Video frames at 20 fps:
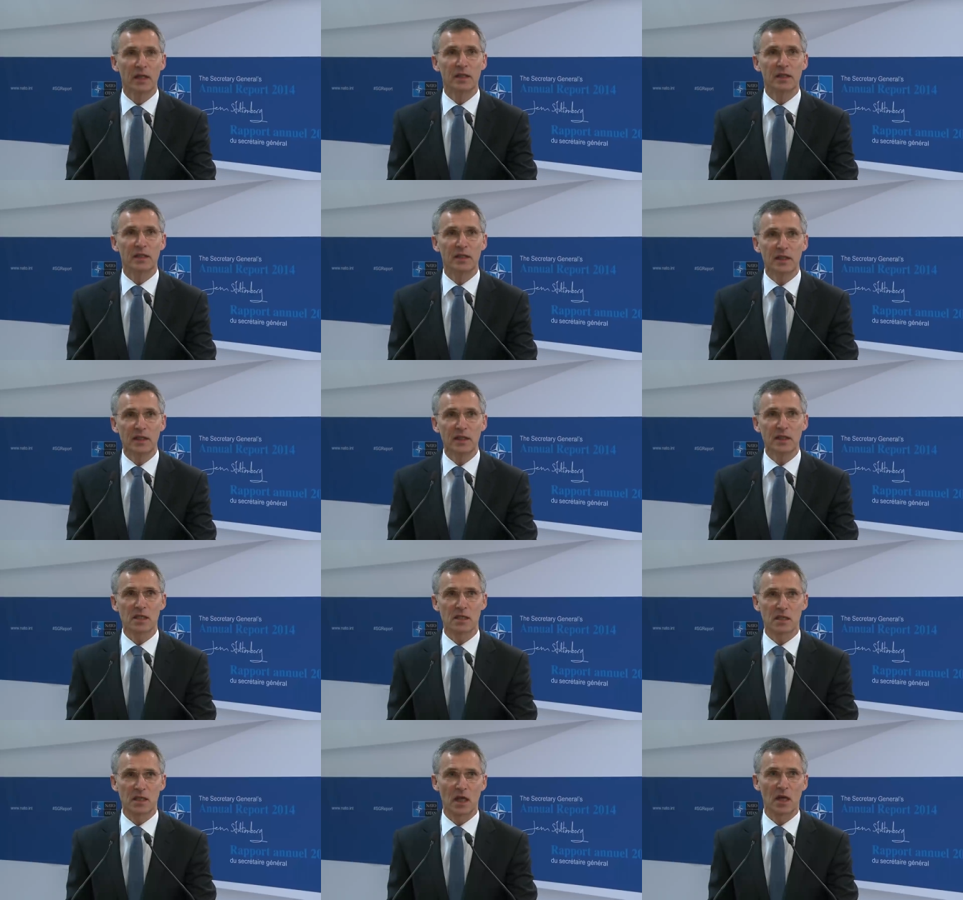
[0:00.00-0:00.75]

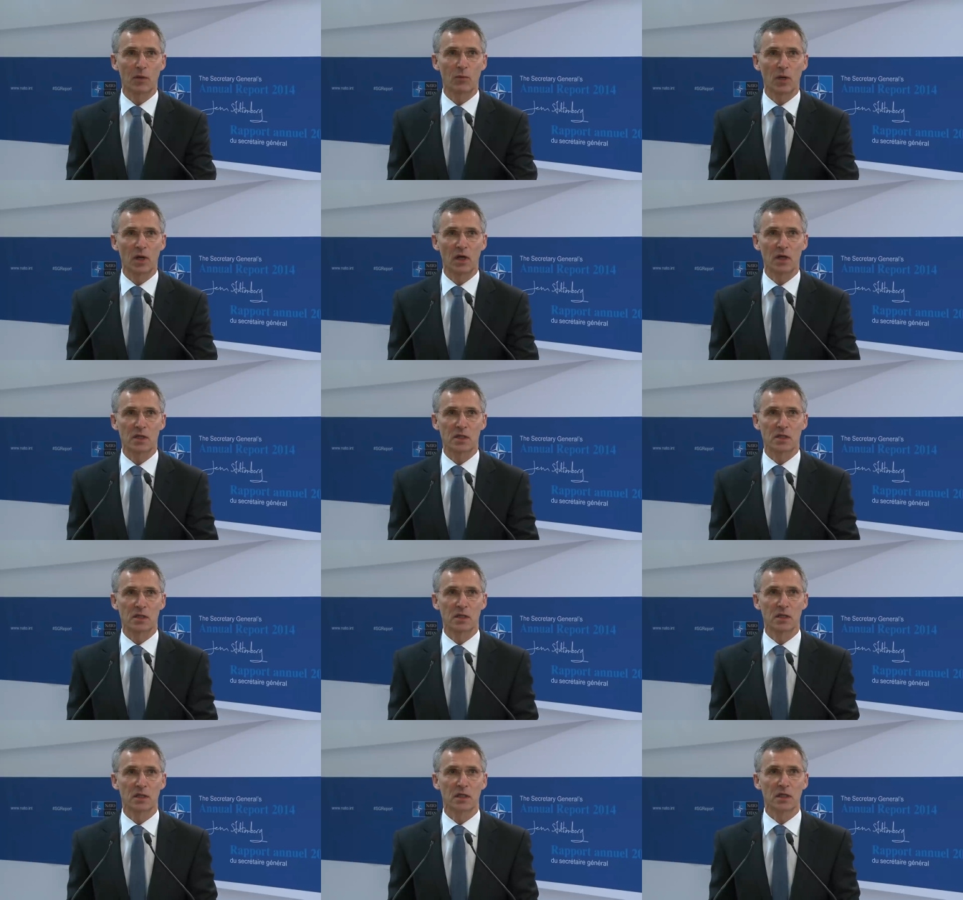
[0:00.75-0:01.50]

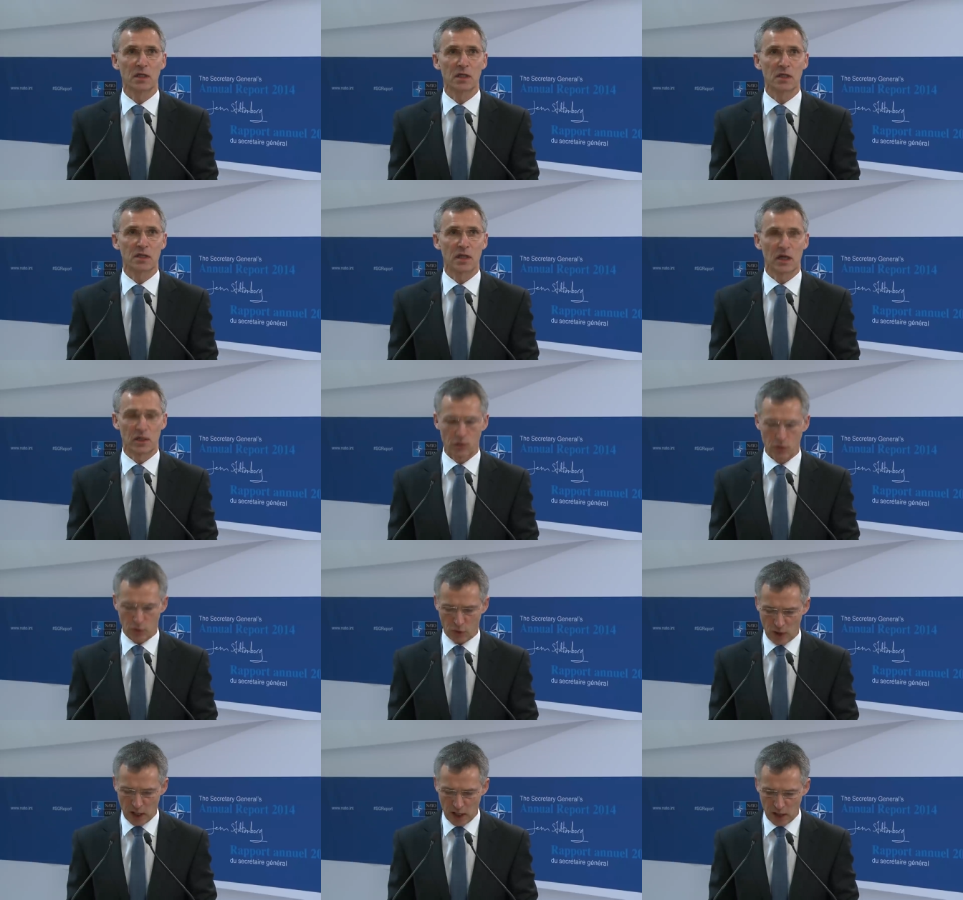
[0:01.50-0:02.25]
destabilize eastern
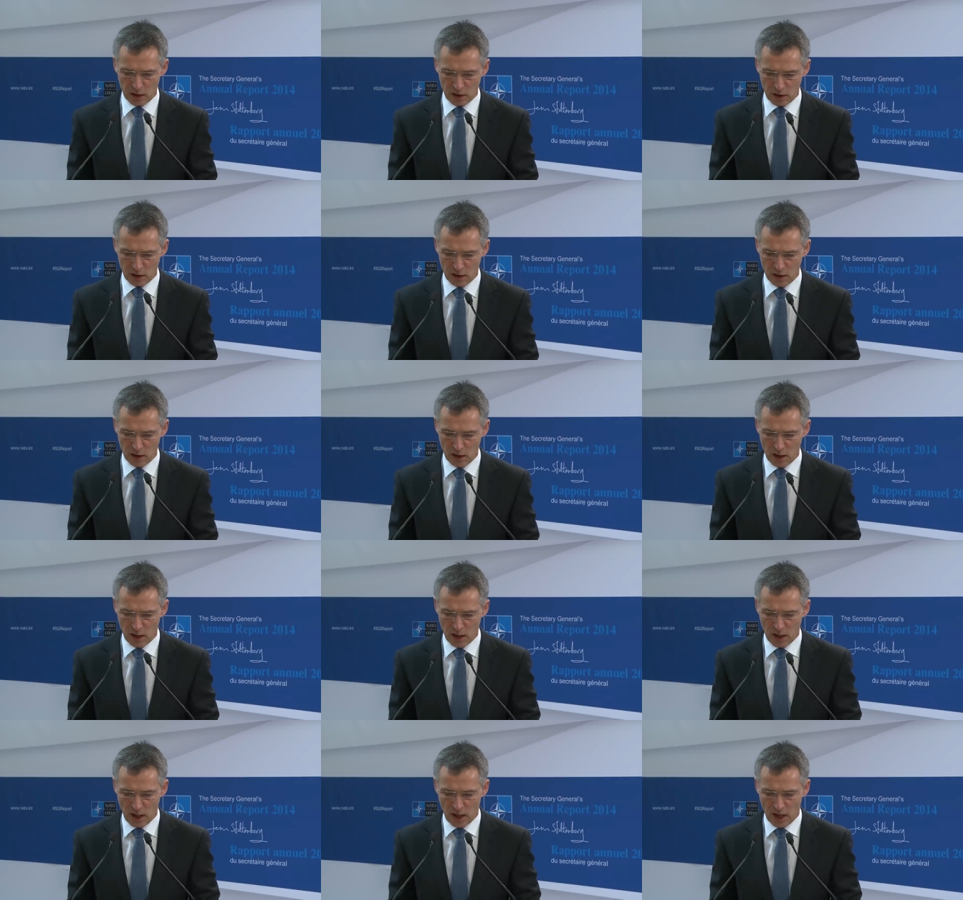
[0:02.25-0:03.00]
Ukraine,
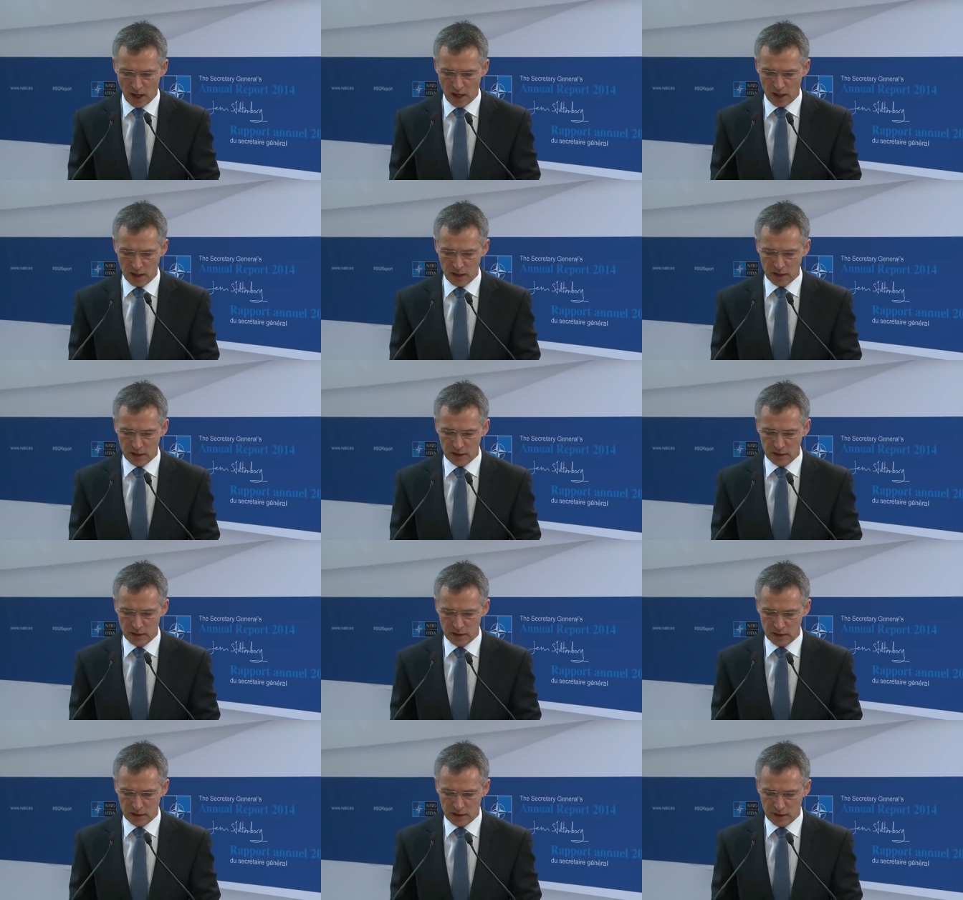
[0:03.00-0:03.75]
and
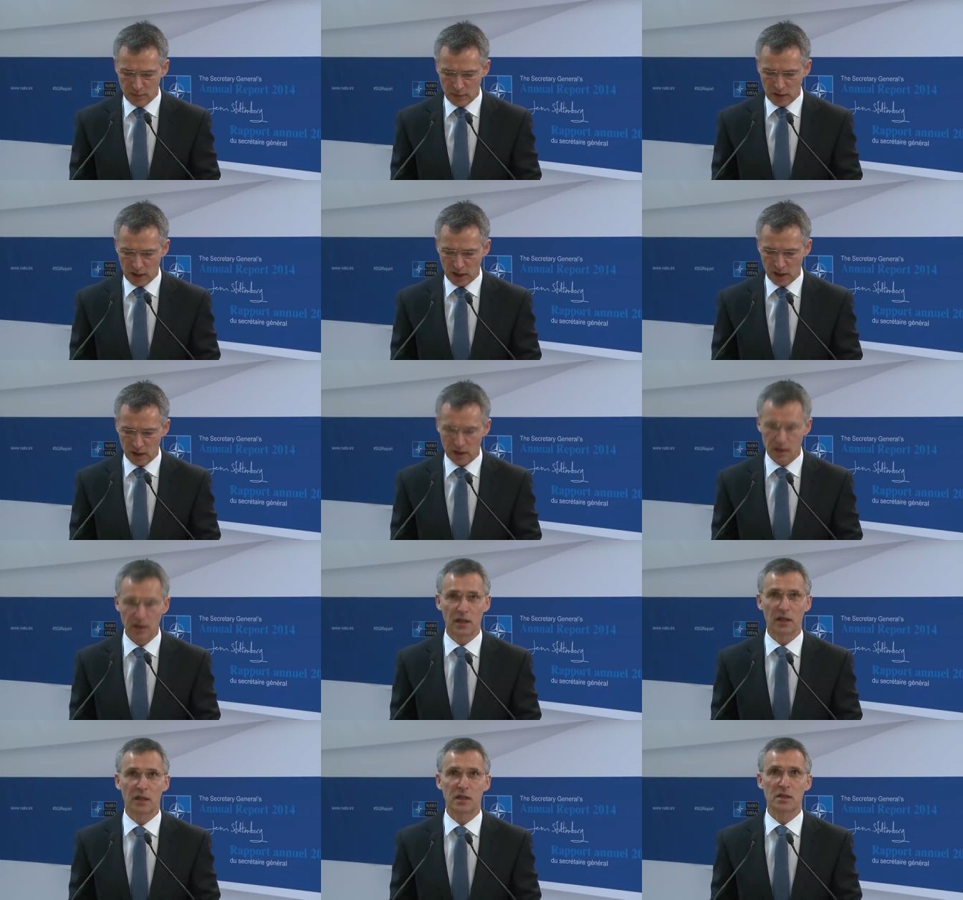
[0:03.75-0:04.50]

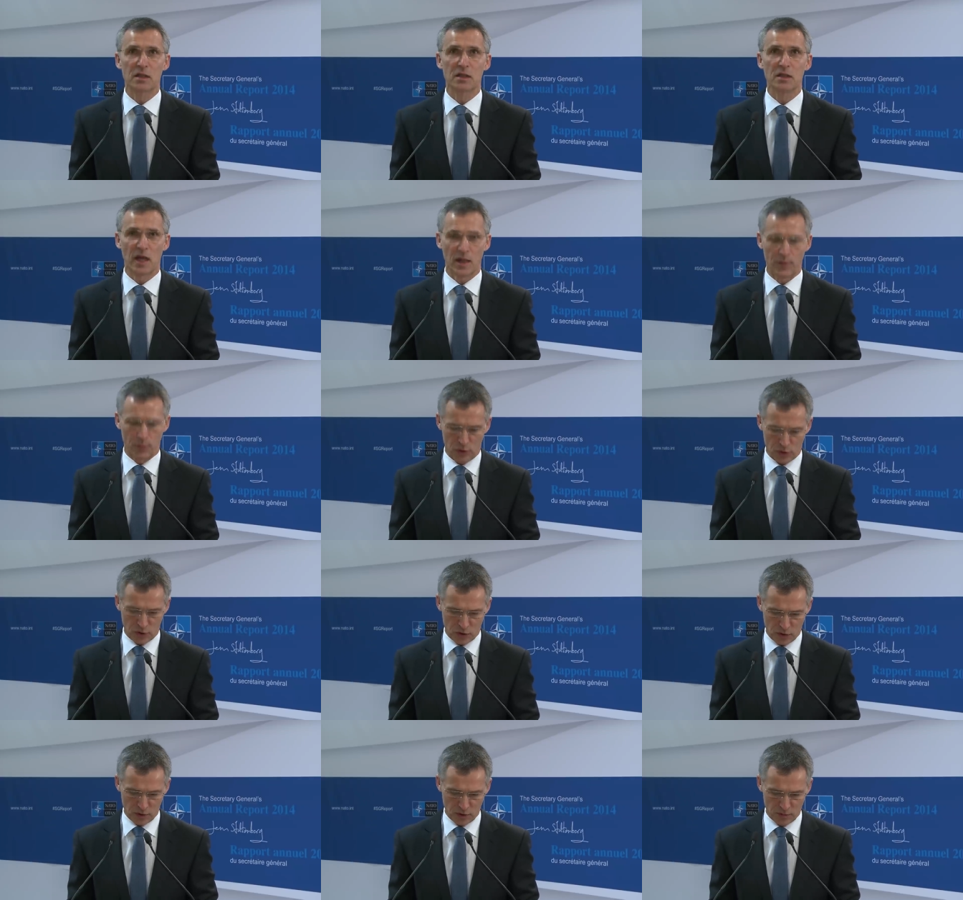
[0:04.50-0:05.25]
intimidate its
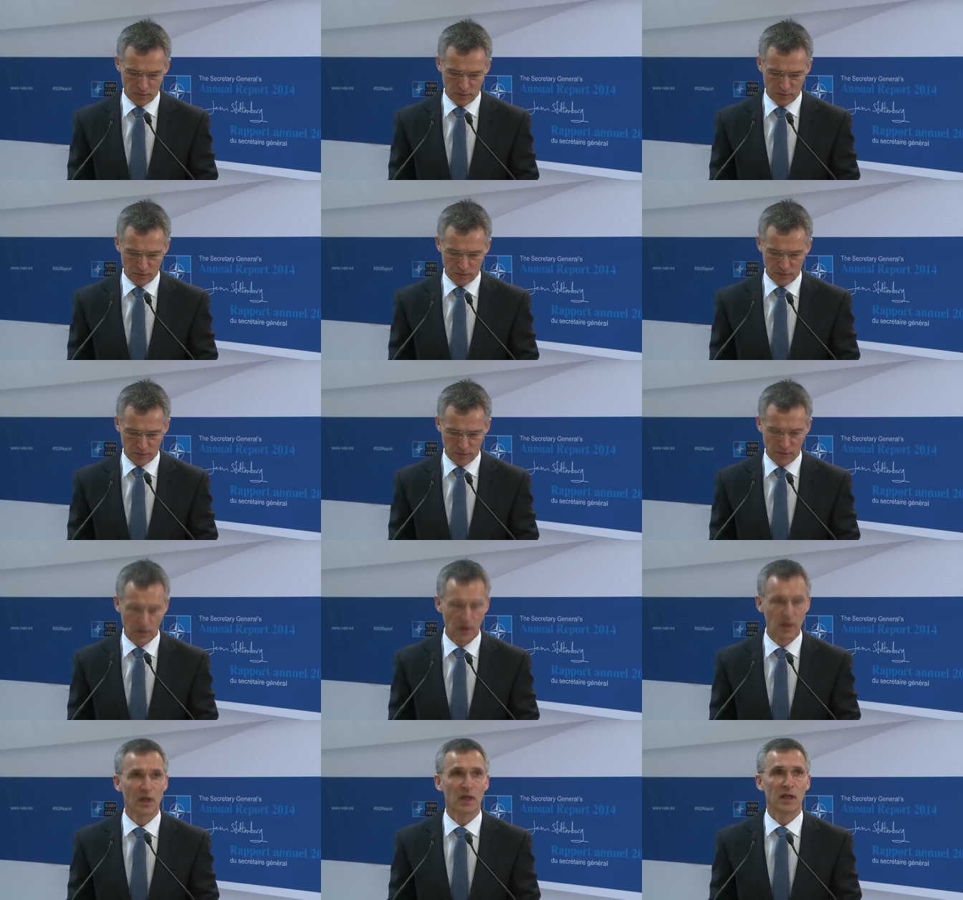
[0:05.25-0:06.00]
neighbors.
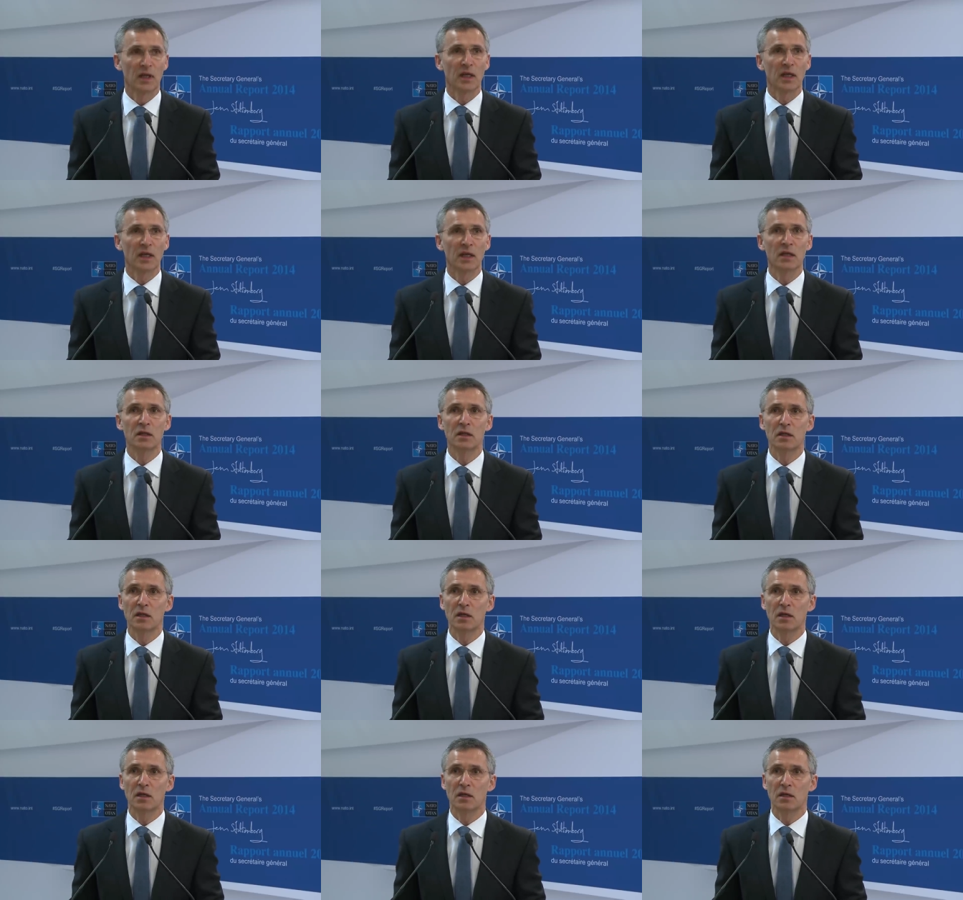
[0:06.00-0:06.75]
In